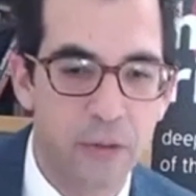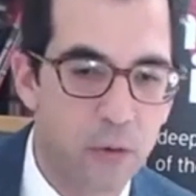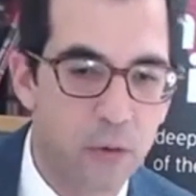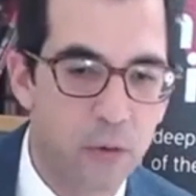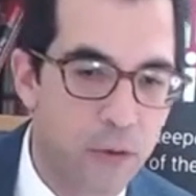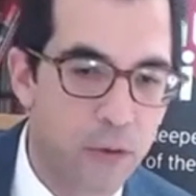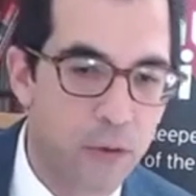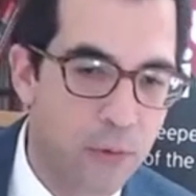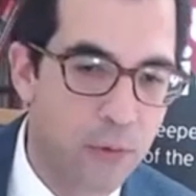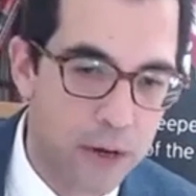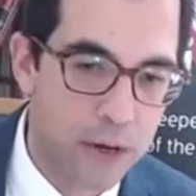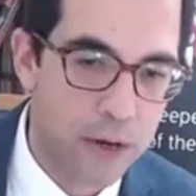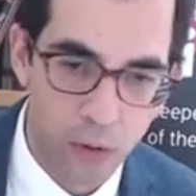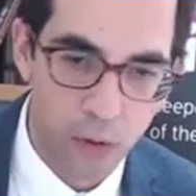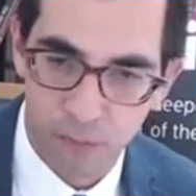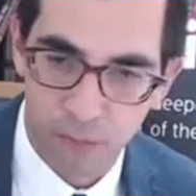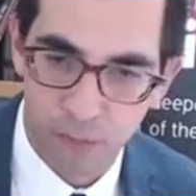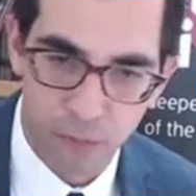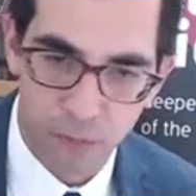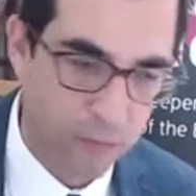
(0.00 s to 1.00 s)
through the work
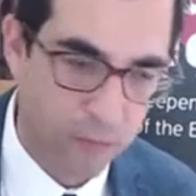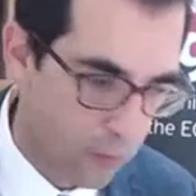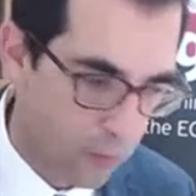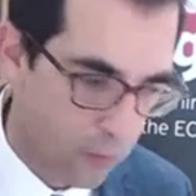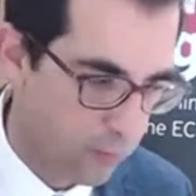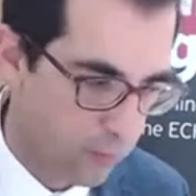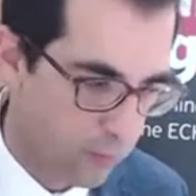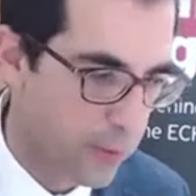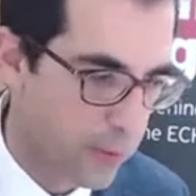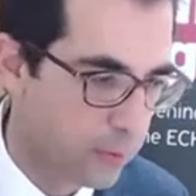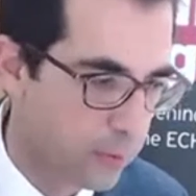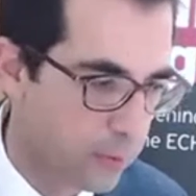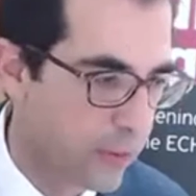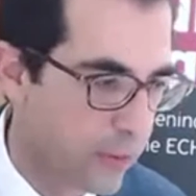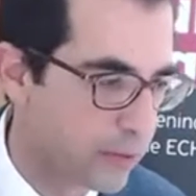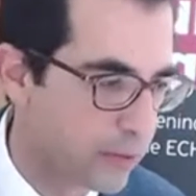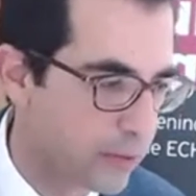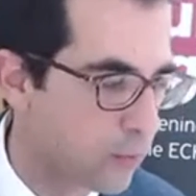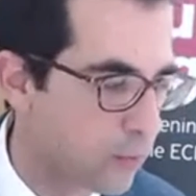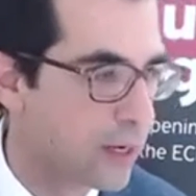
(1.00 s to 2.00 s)
of people
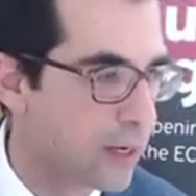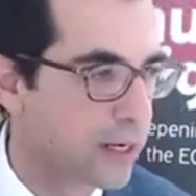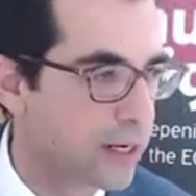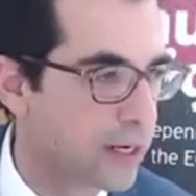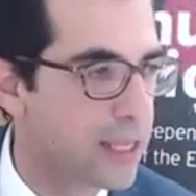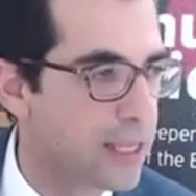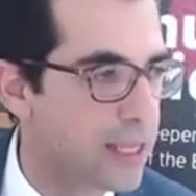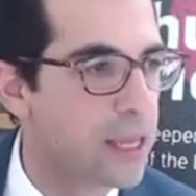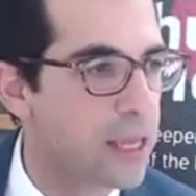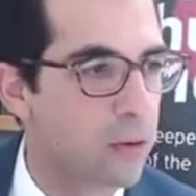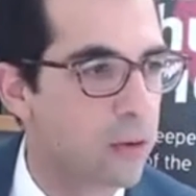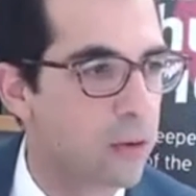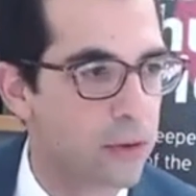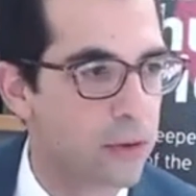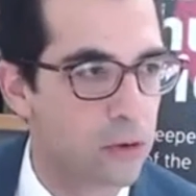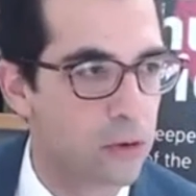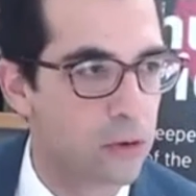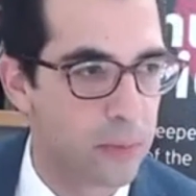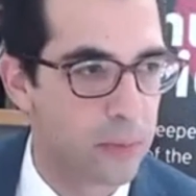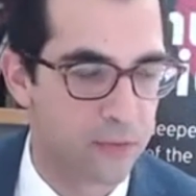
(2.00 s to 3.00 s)
that were leading on
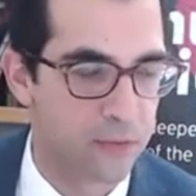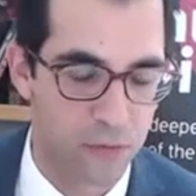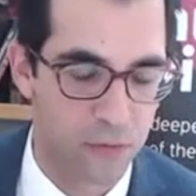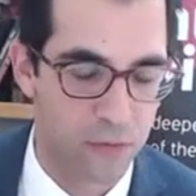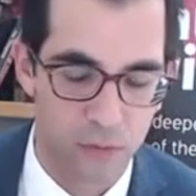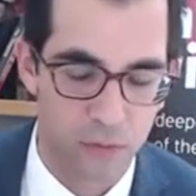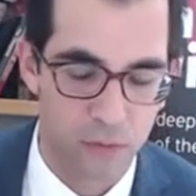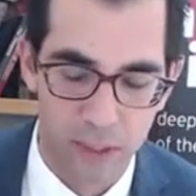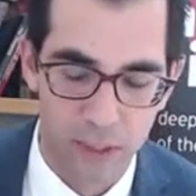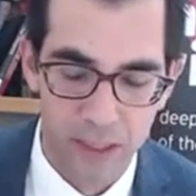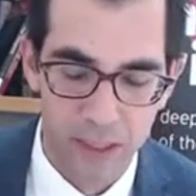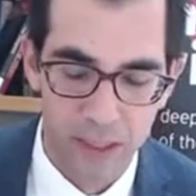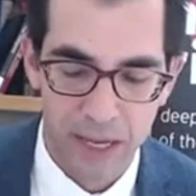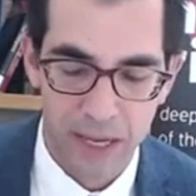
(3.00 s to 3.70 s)
the European front,